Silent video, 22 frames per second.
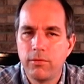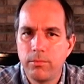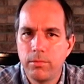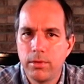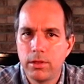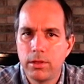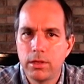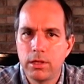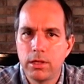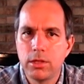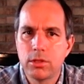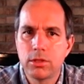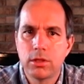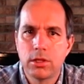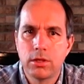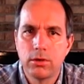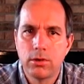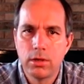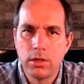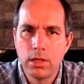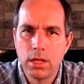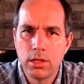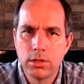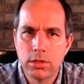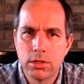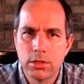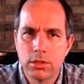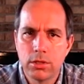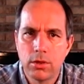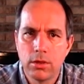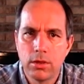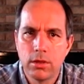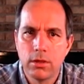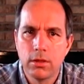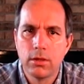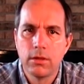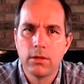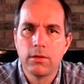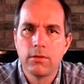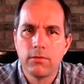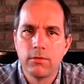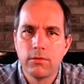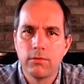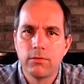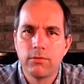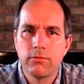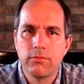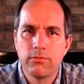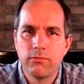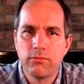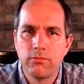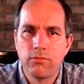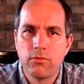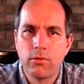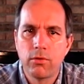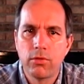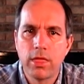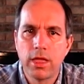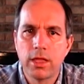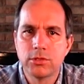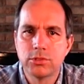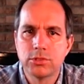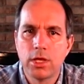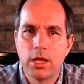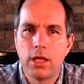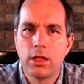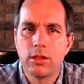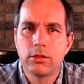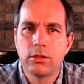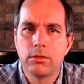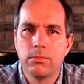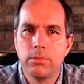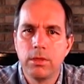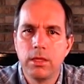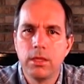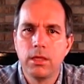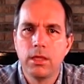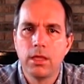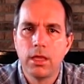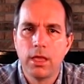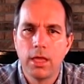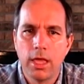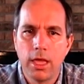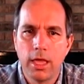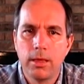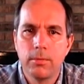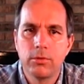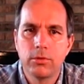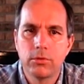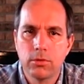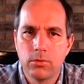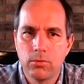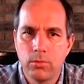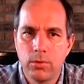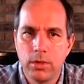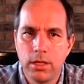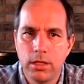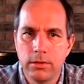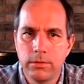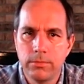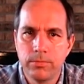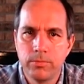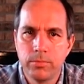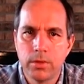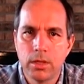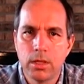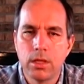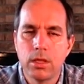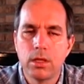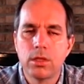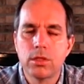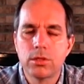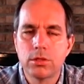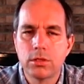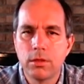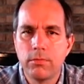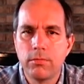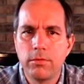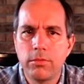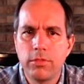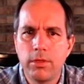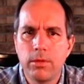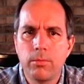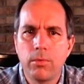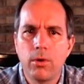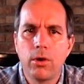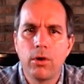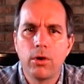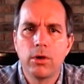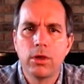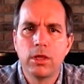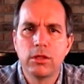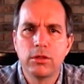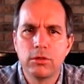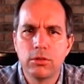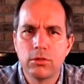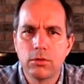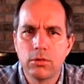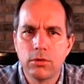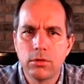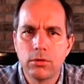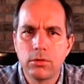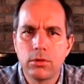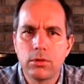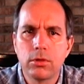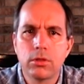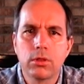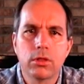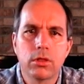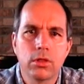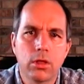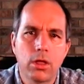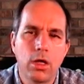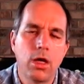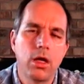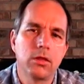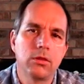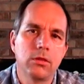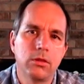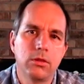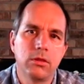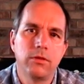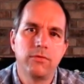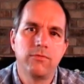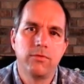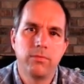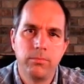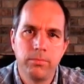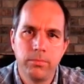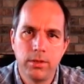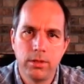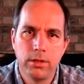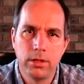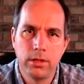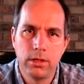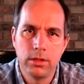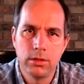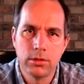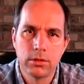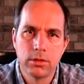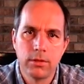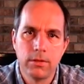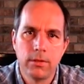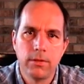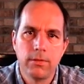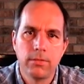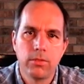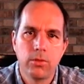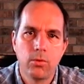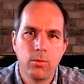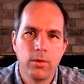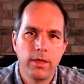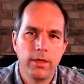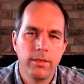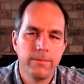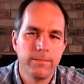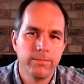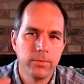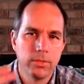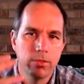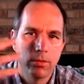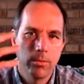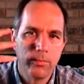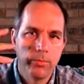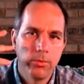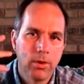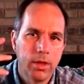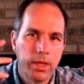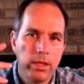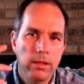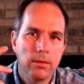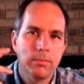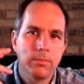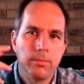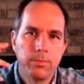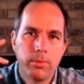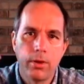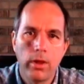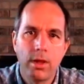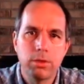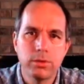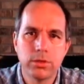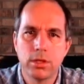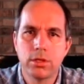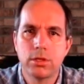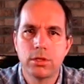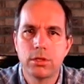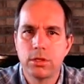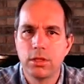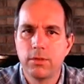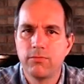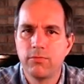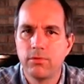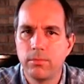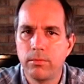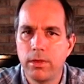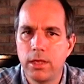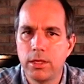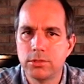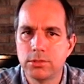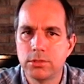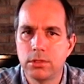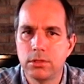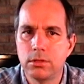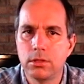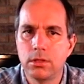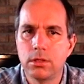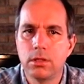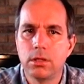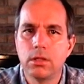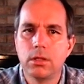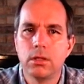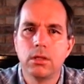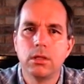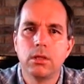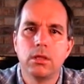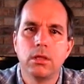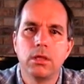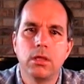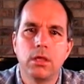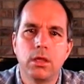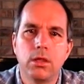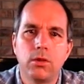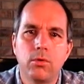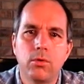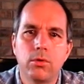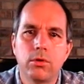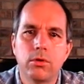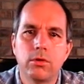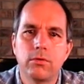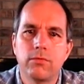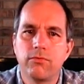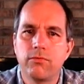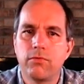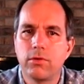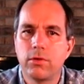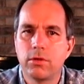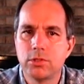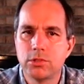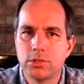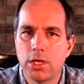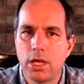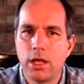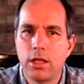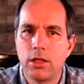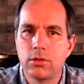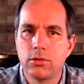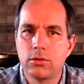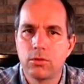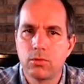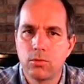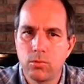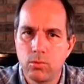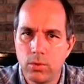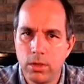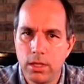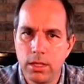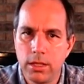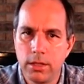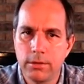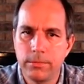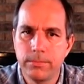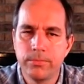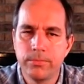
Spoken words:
abilities that are necessary for that child to be able to read. Some of them are internal cognitive abilities, the way the brain processes information in order for a child to read.